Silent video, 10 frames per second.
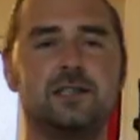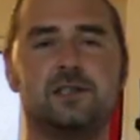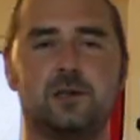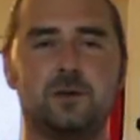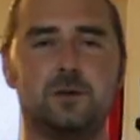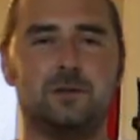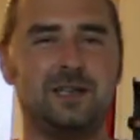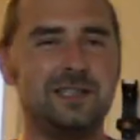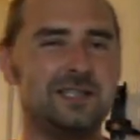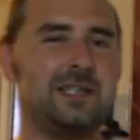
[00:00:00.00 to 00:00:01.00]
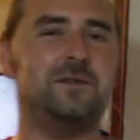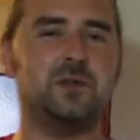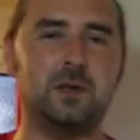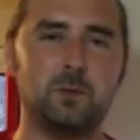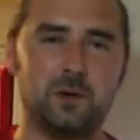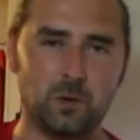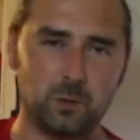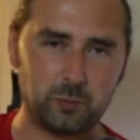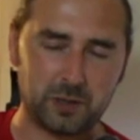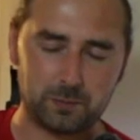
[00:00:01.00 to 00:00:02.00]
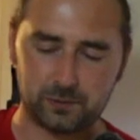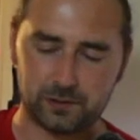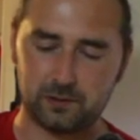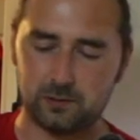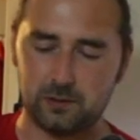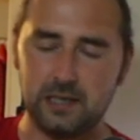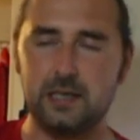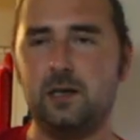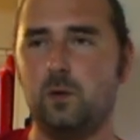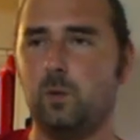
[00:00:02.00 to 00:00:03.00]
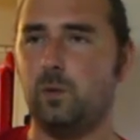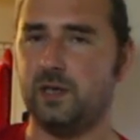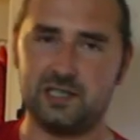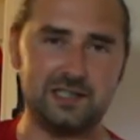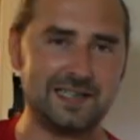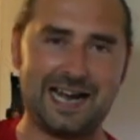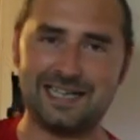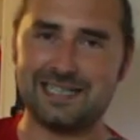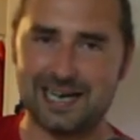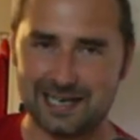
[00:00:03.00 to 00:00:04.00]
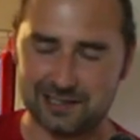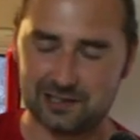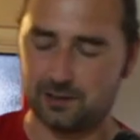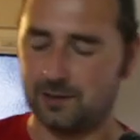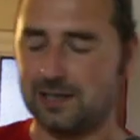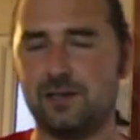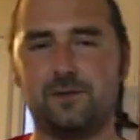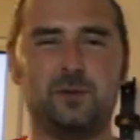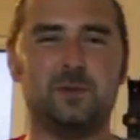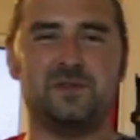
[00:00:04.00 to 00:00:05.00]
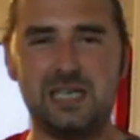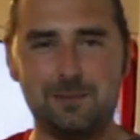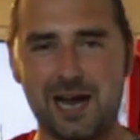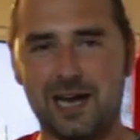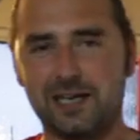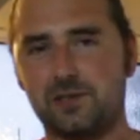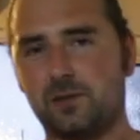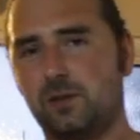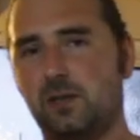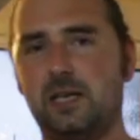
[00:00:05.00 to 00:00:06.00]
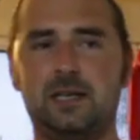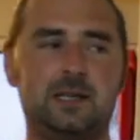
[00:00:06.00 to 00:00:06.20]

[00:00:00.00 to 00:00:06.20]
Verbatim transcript: So instead of doing what normal people do, which is add tannin to it in the form of tea bags or